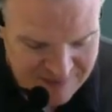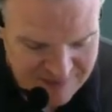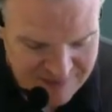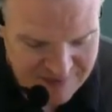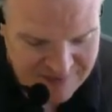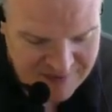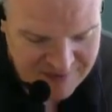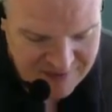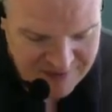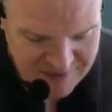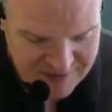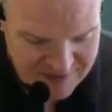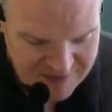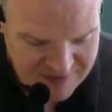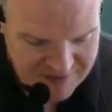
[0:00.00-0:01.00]

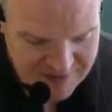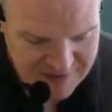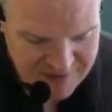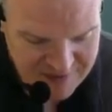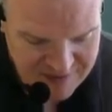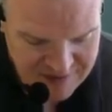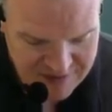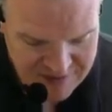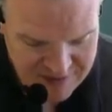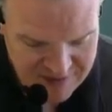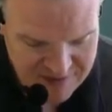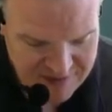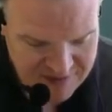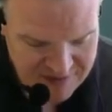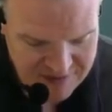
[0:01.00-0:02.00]

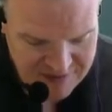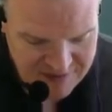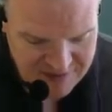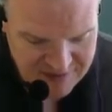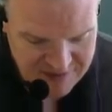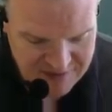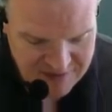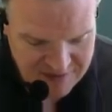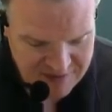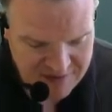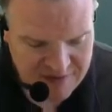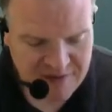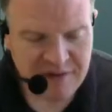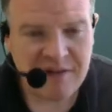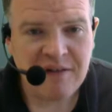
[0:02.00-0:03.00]

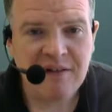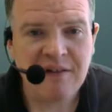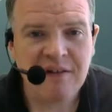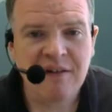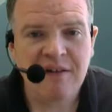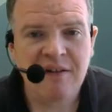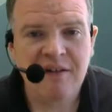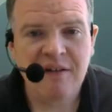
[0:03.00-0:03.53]
No one is speaking in this clip.